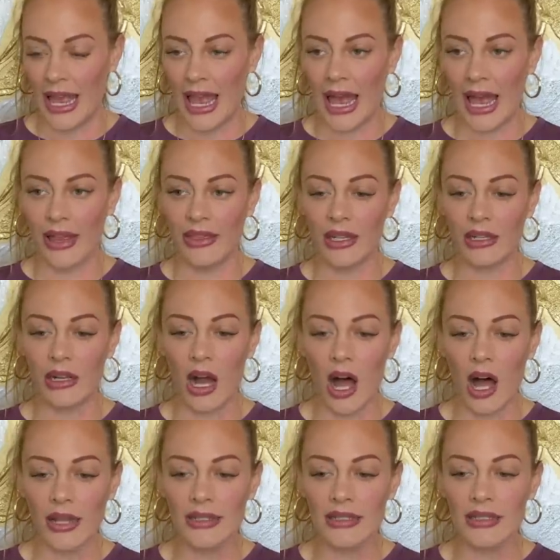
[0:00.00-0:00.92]
And the
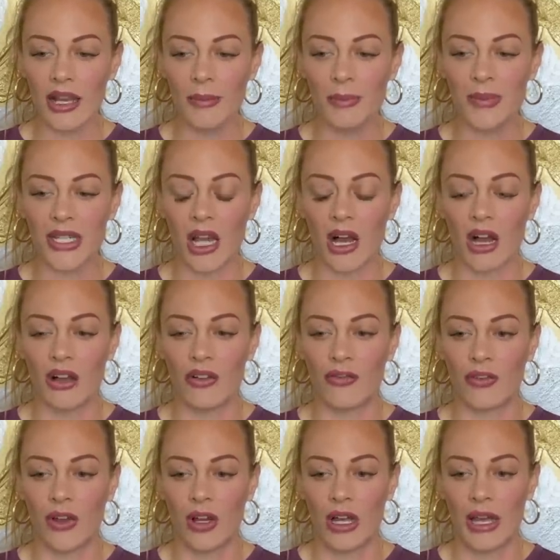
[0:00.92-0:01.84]
concept of
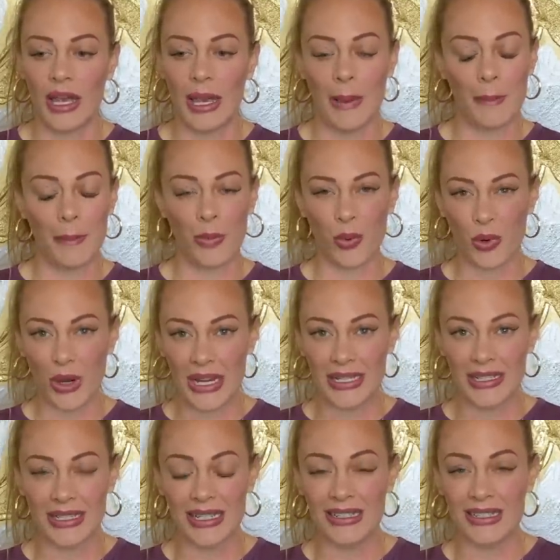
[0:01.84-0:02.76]

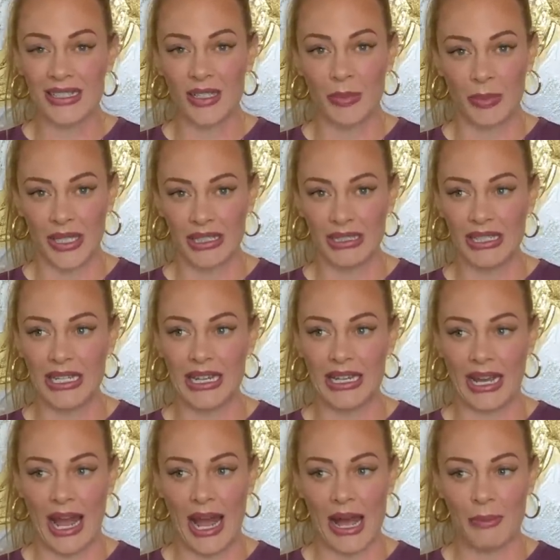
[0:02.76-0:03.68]
embracing stability and
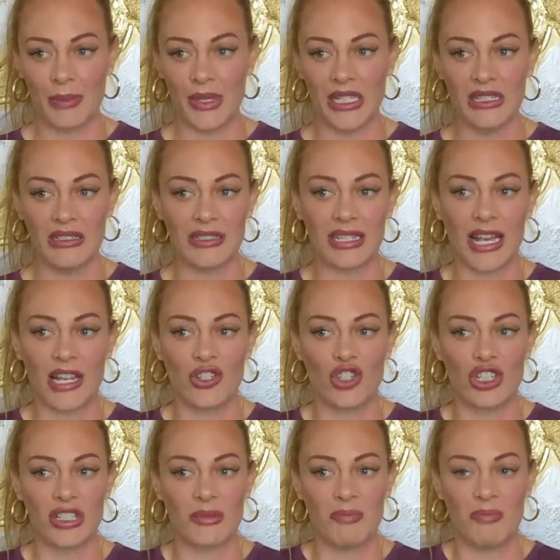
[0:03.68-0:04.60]
happiness and
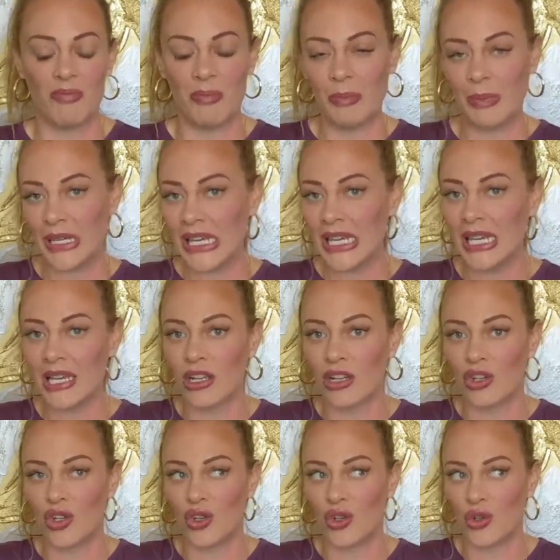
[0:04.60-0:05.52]
just being
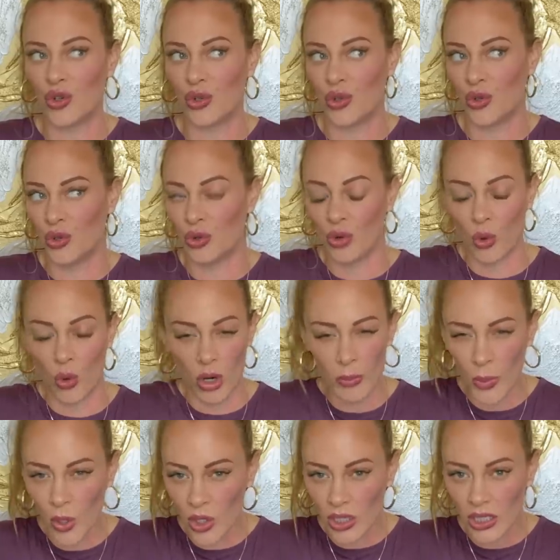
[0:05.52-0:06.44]

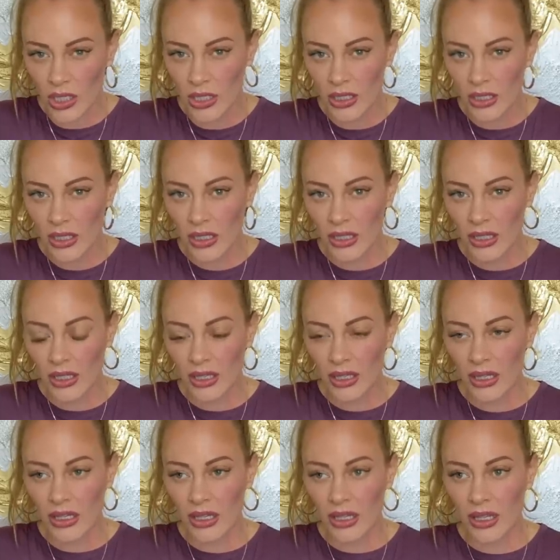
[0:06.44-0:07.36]
normal
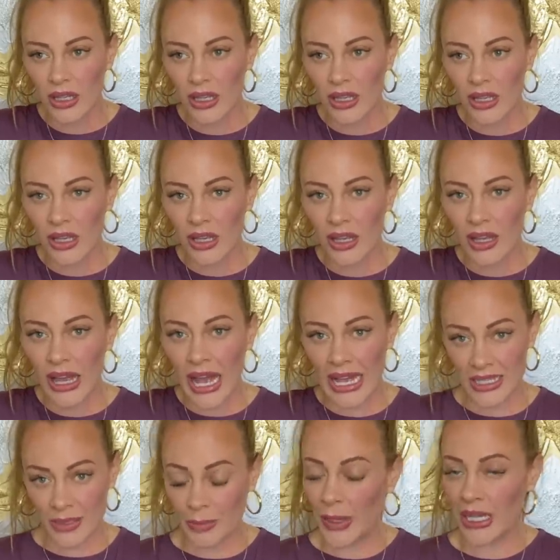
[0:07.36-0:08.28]

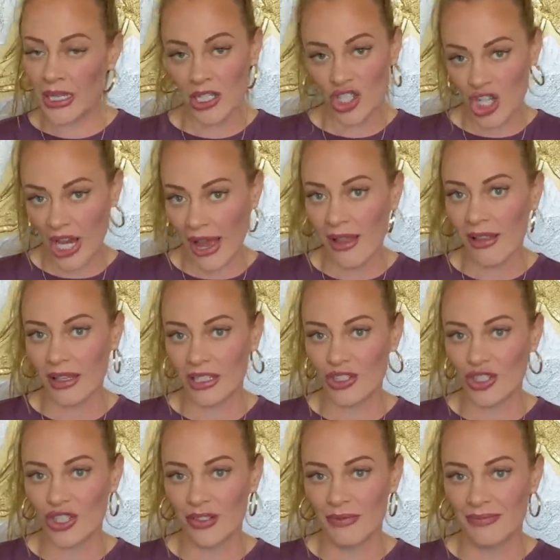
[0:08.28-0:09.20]
has been a
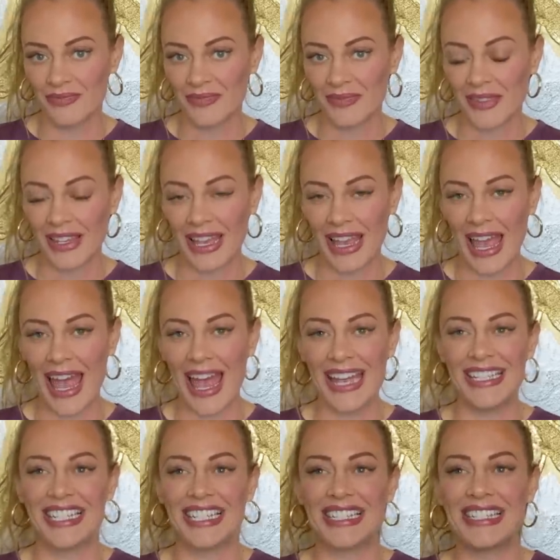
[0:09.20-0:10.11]
challenge.
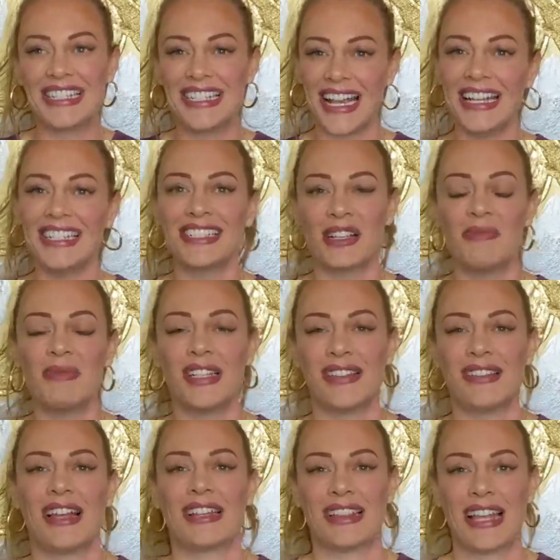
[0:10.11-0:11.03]
And to say something
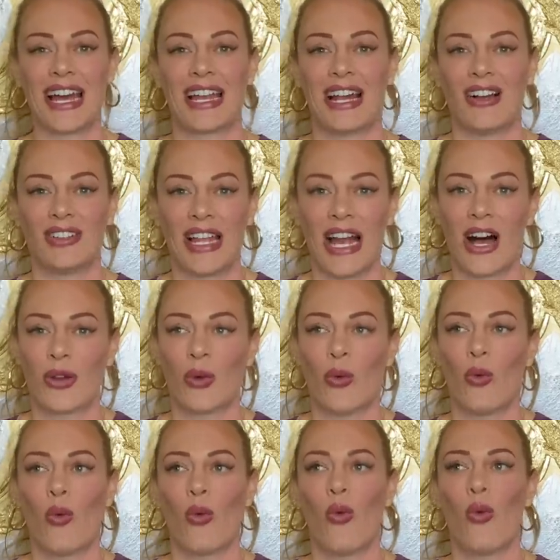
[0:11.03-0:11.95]
like that out loud,
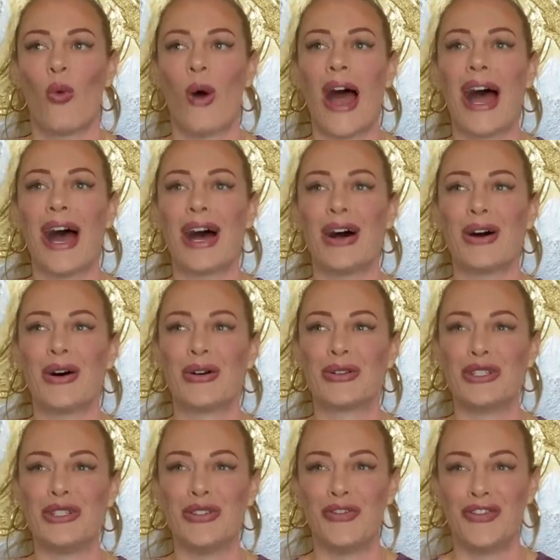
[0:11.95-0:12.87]
wow,
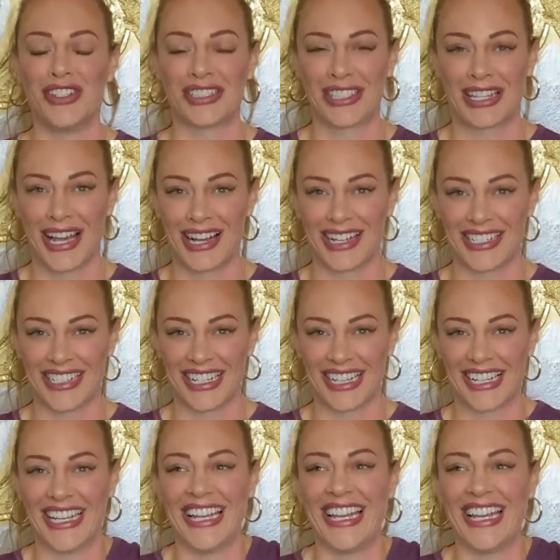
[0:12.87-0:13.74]
do you feel toxic?